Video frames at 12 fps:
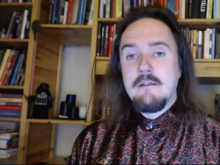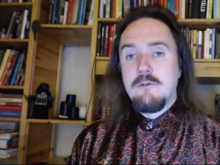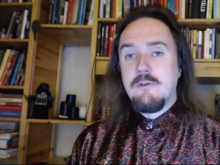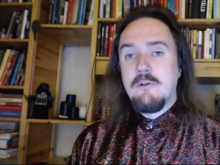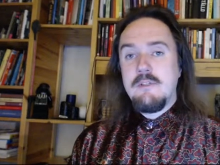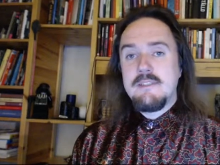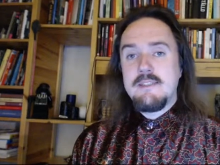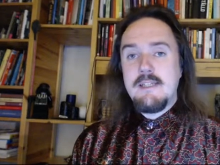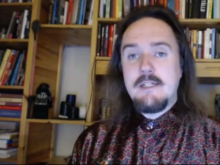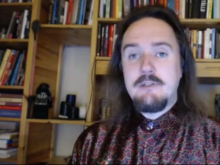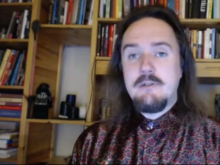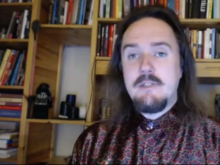all
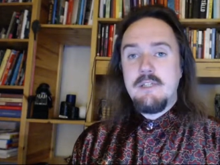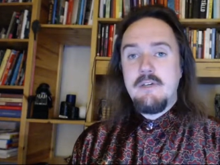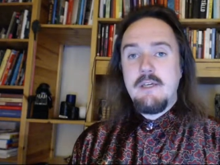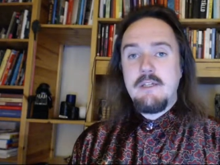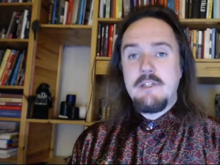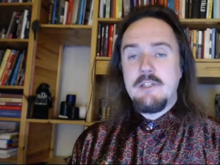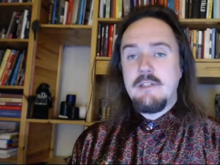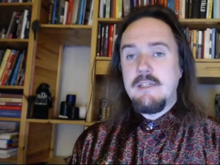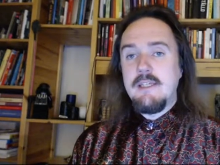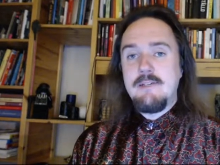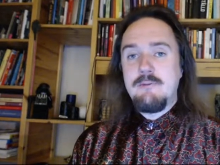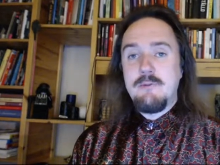sexual deviation
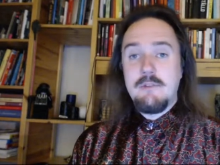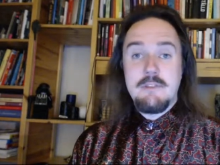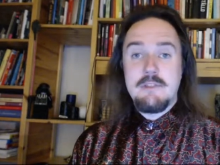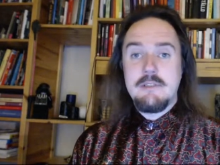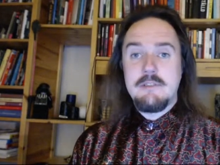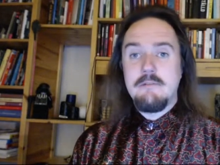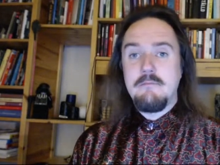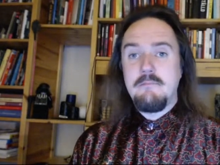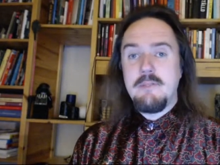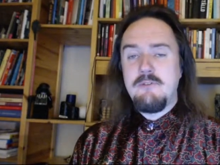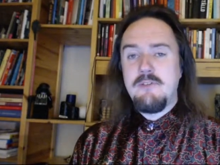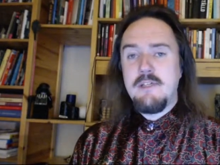equals
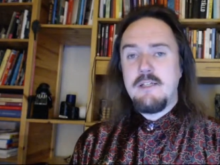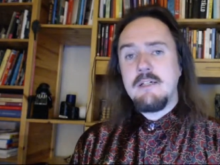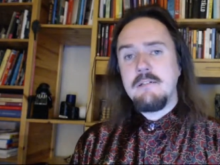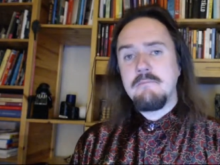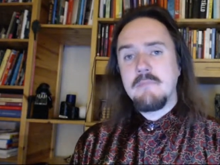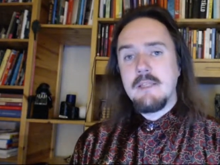pedophilia.